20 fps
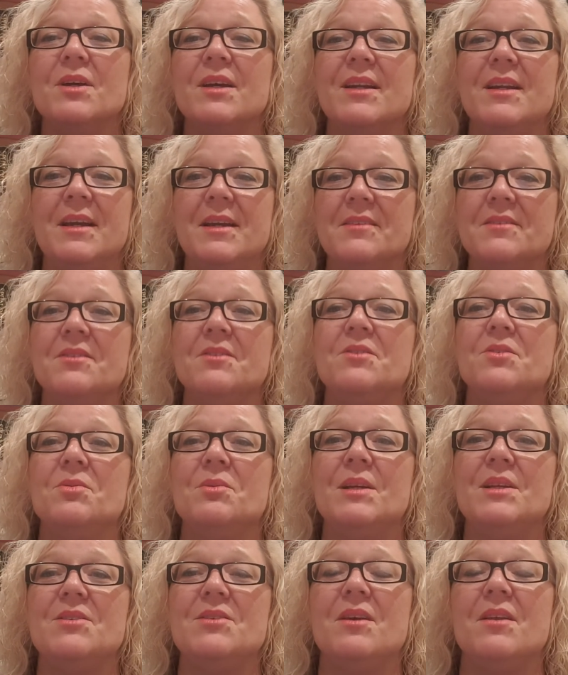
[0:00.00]
connected to
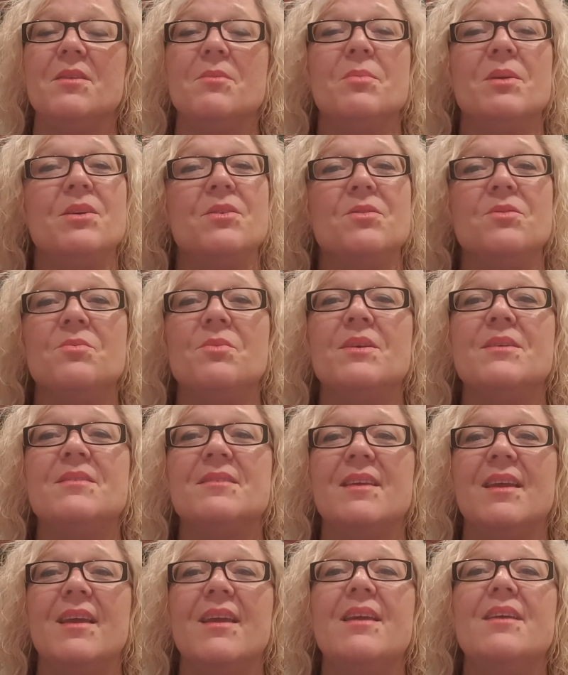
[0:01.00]
each other because we're
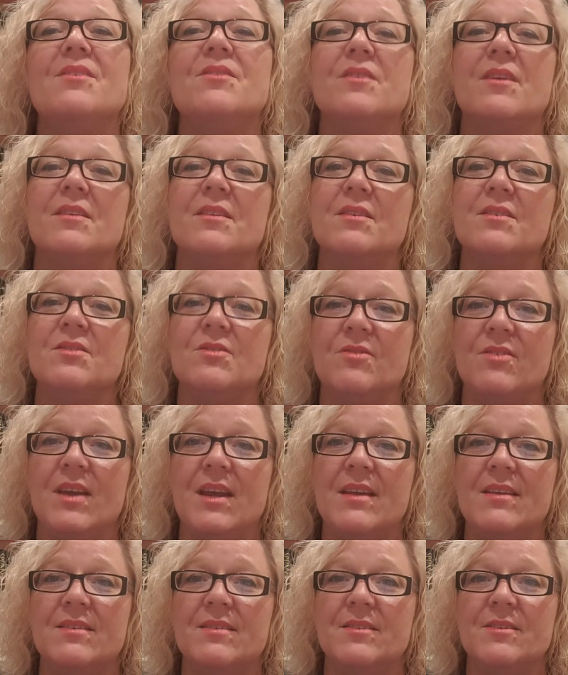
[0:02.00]
seeing each other's
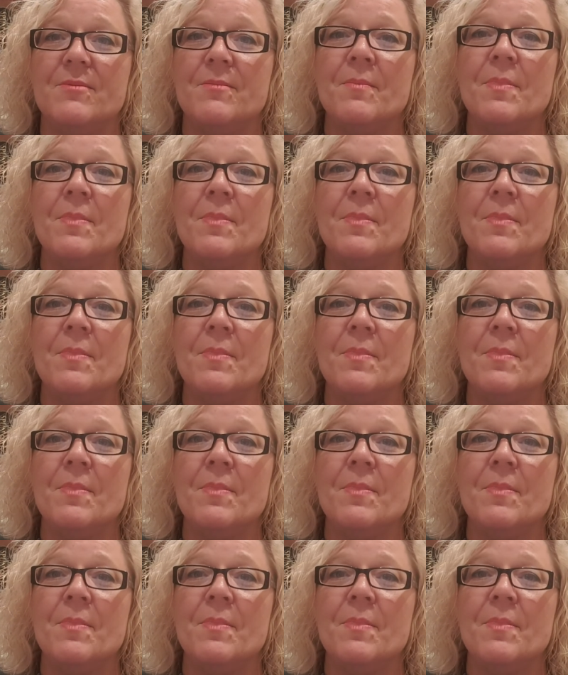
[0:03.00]
face.